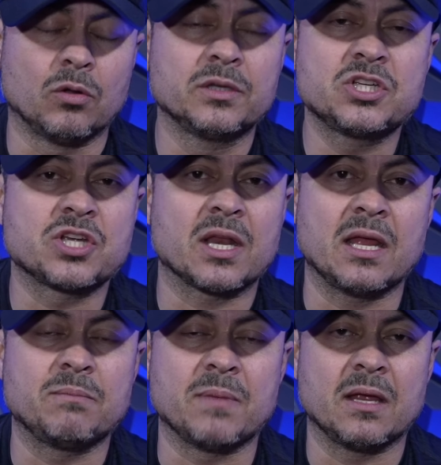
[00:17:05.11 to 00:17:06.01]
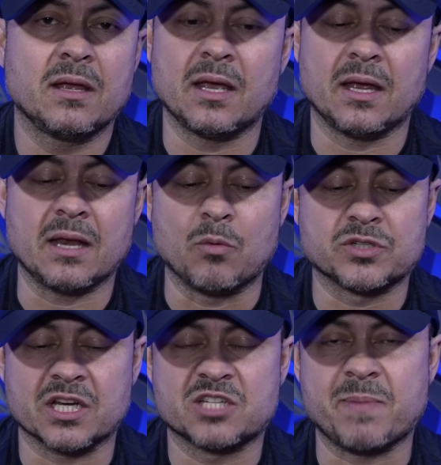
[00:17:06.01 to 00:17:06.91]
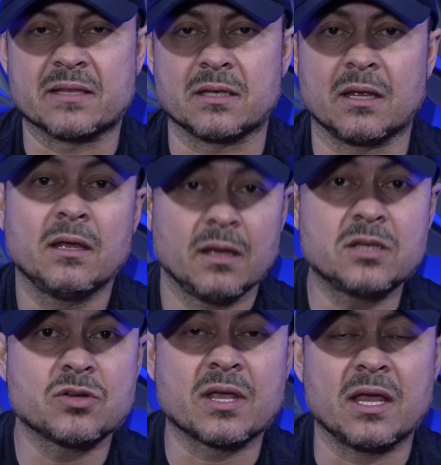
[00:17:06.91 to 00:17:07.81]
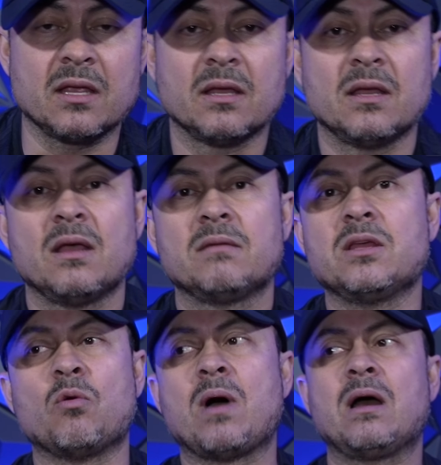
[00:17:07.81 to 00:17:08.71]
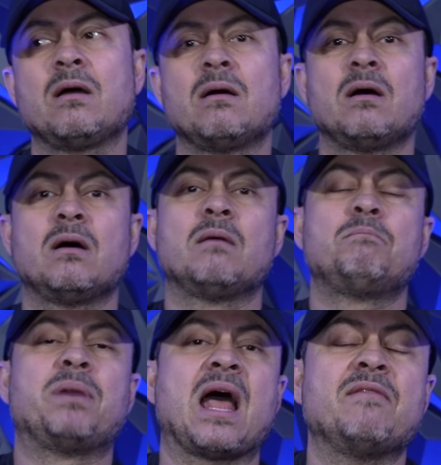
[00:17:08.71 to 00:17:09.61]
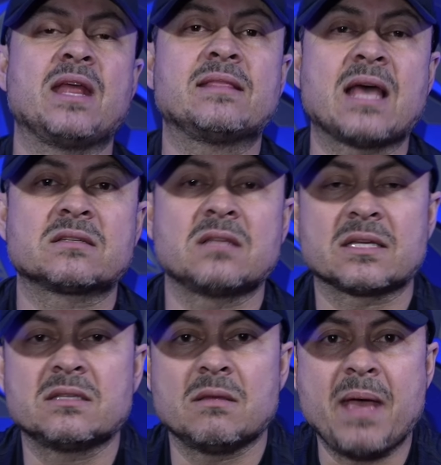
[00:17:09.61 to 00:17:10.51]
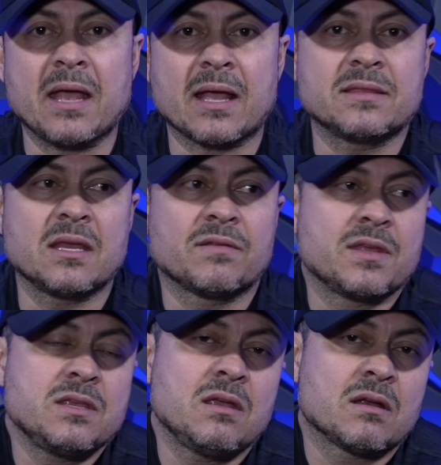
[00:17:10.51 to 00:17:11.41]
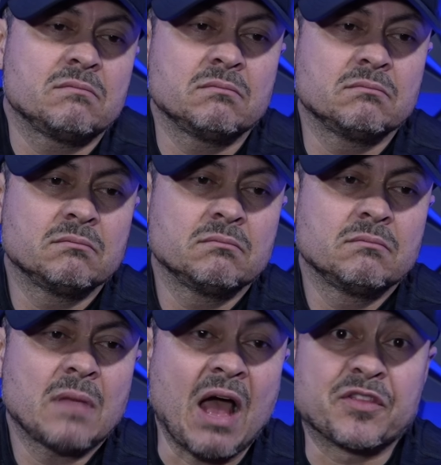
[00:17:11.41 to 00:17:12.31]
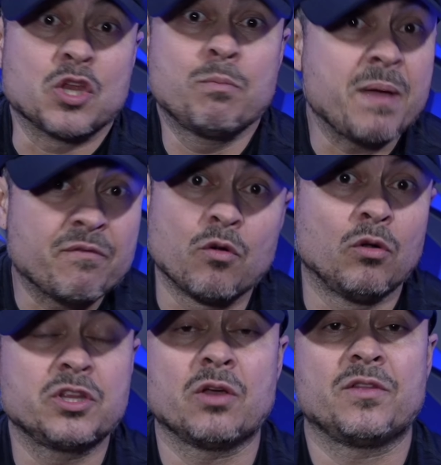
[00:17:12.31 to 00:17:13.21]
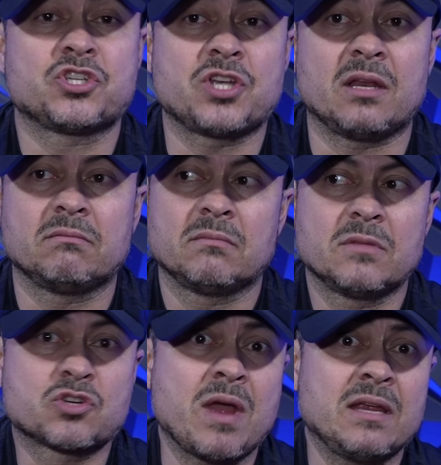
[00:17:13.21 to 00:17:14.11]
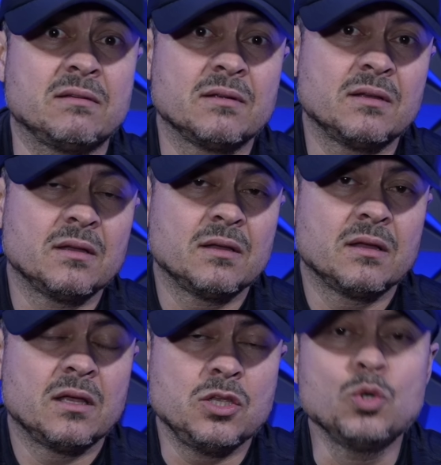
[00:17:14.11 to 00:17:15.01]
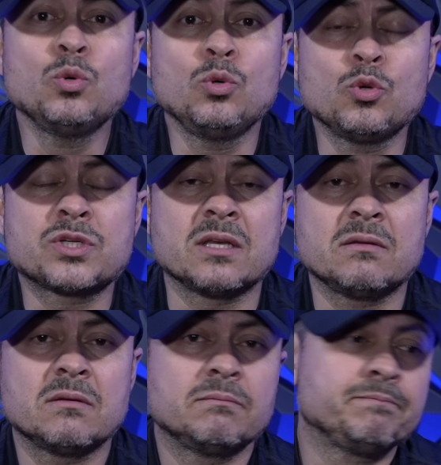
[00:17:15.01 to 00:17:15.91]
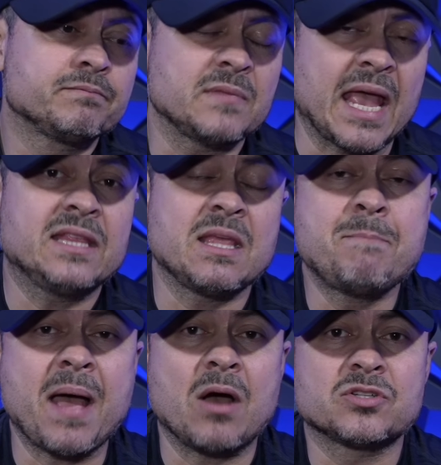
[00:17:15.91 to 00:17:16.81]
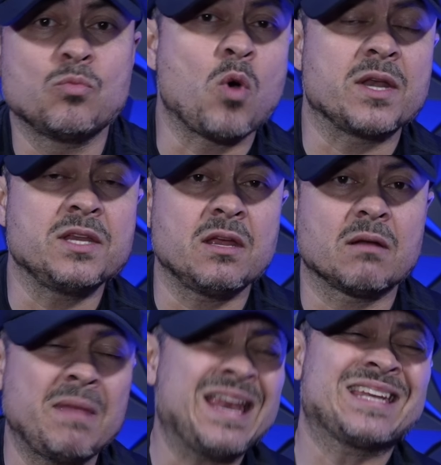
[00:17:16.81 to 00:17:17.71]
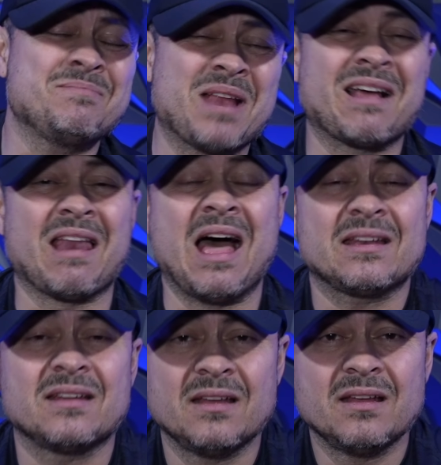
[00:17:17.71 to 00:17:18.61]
all this shit hit me, and I wasn't expecting it. It's okay. You know what? But having $8,000 in the bank at the end of the year, after you pay for all the other shit, it's great. You losing 18 pounds in 1 year may not seem like a lot,